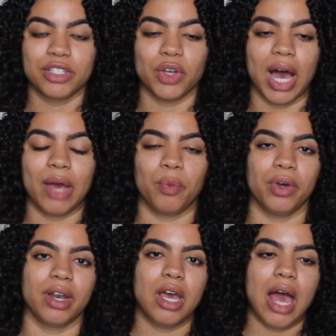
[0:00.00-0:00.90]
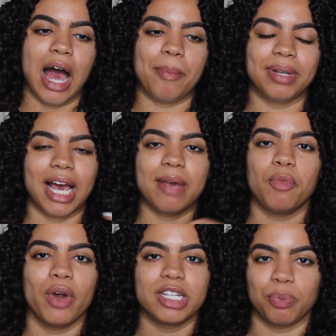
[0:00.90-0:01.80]
So I would apply it
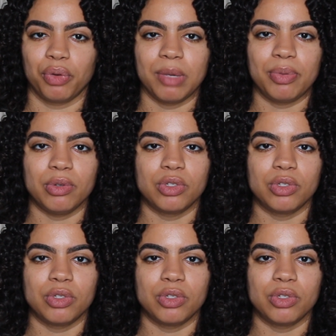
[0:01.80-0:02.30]
more as a pre-poo.